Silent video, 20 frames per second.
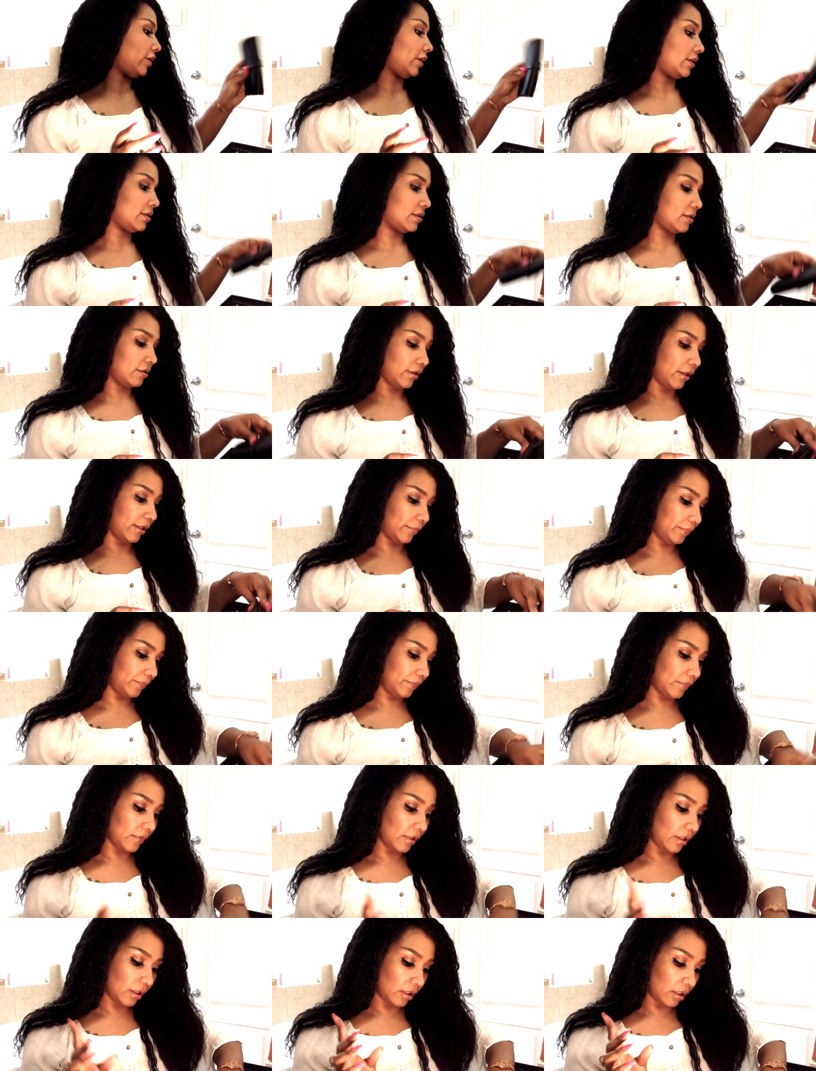price. Okay.
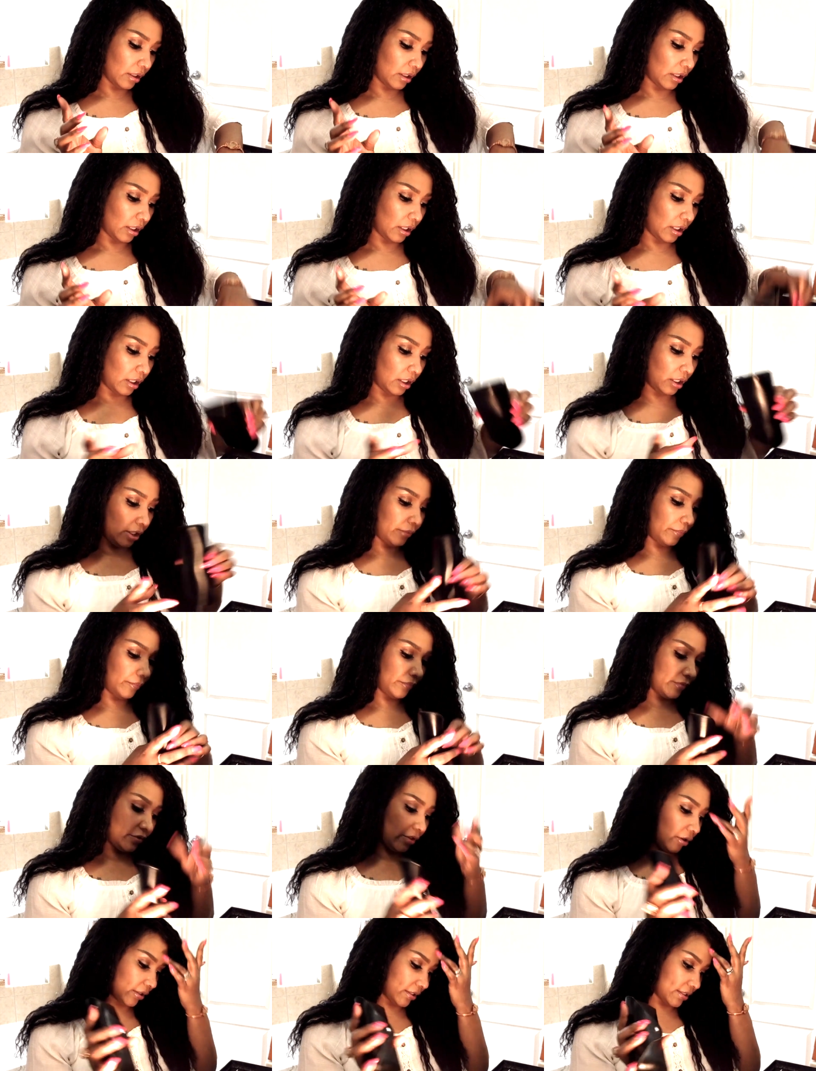Um,
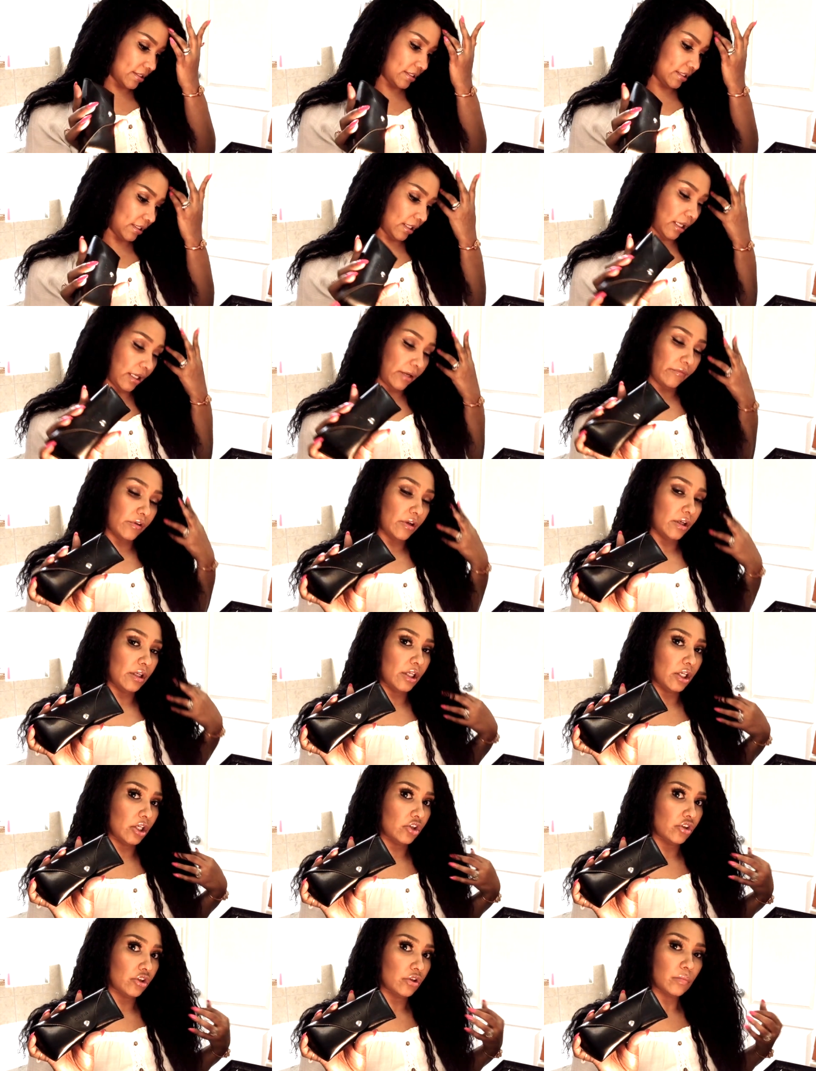y'all can see I have an
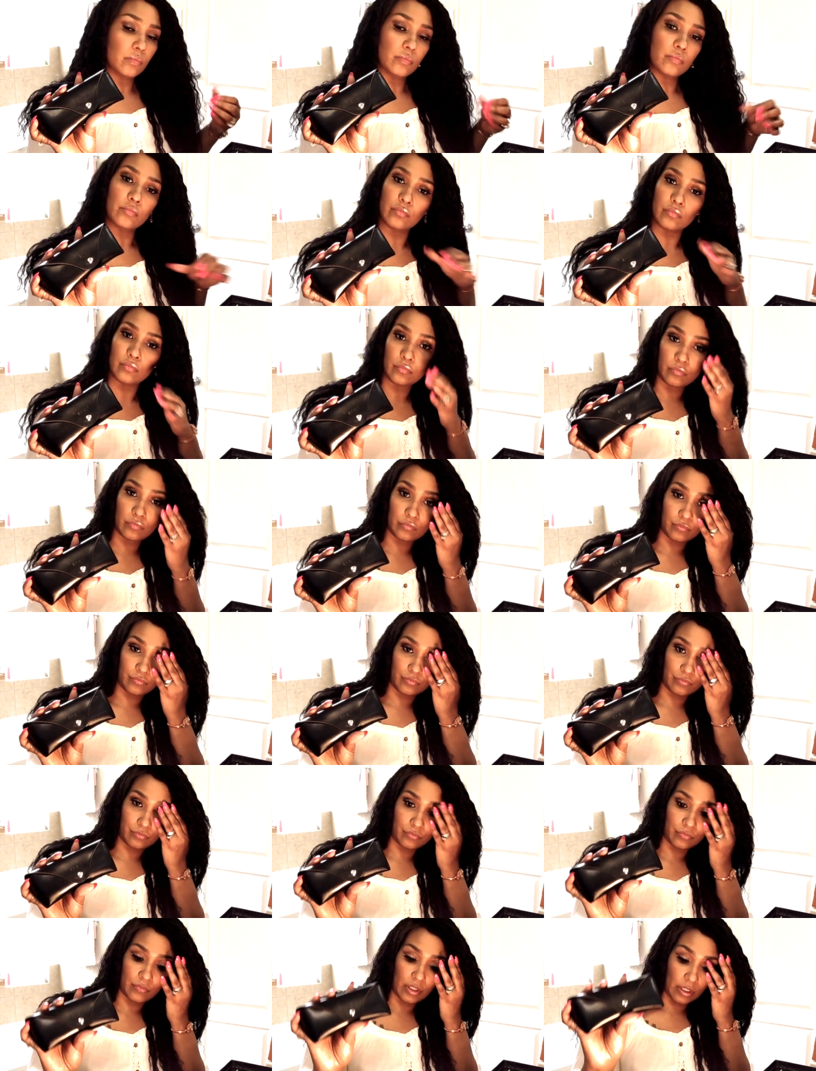addiction.
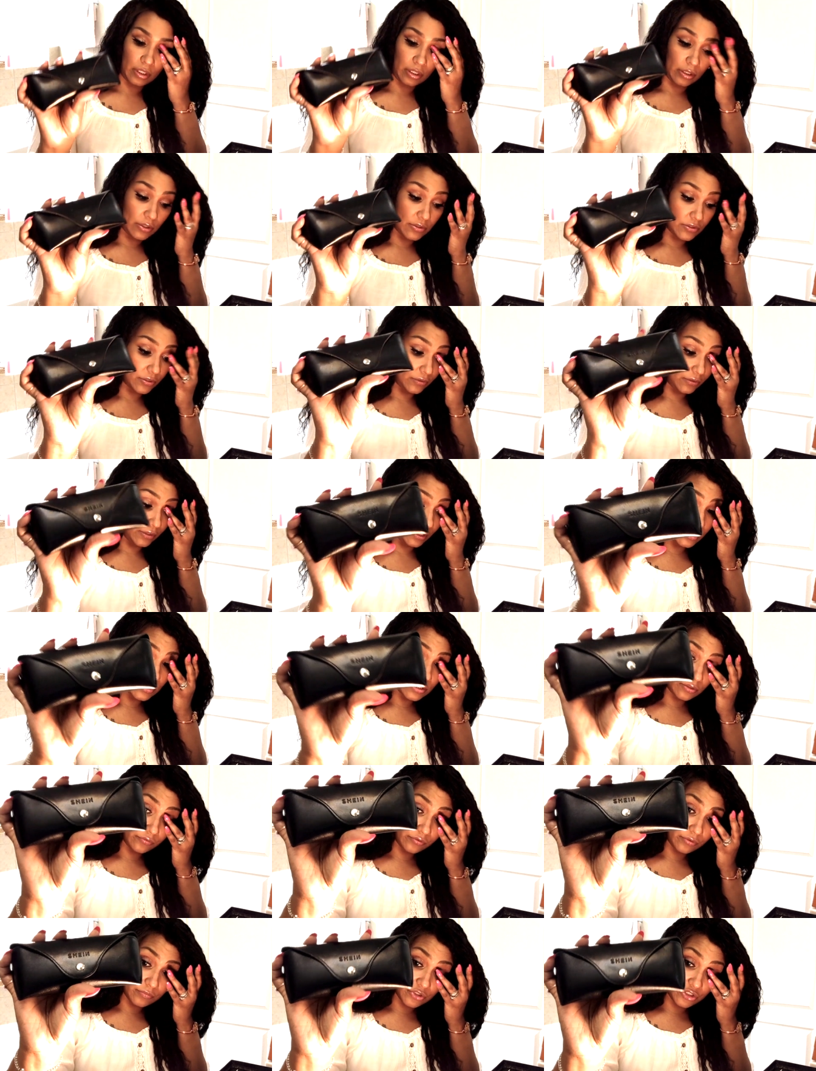So these
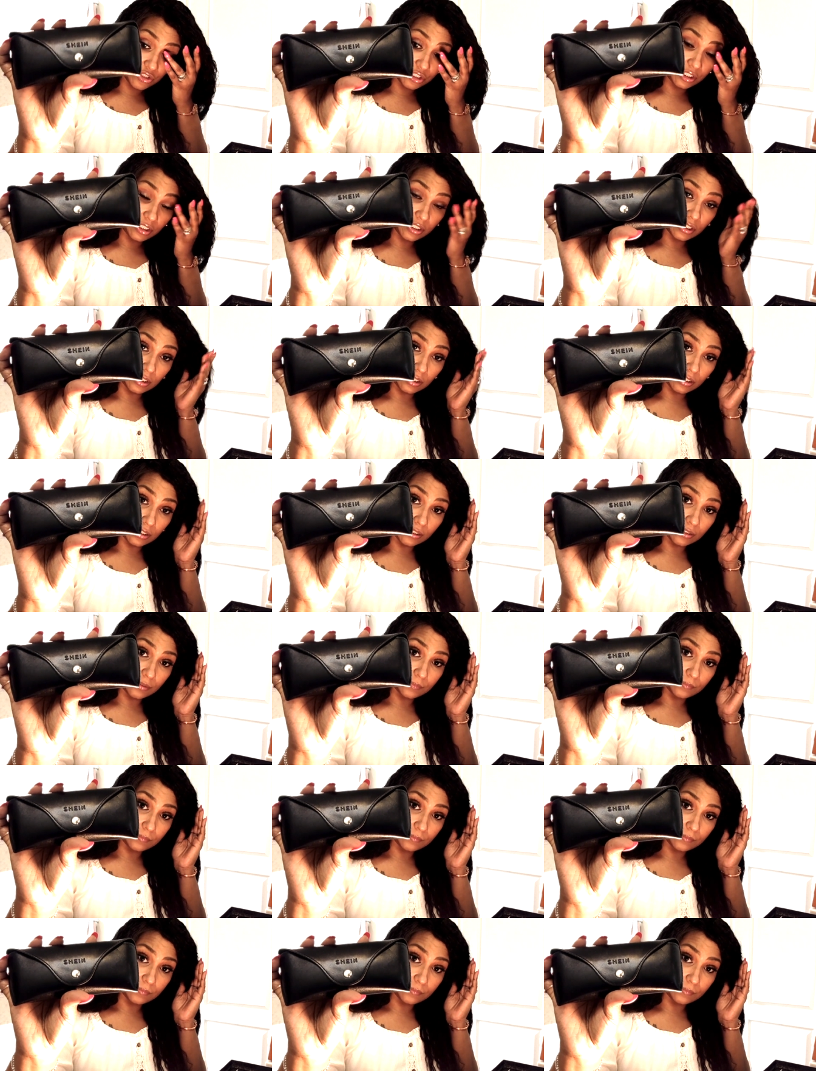are from Shein.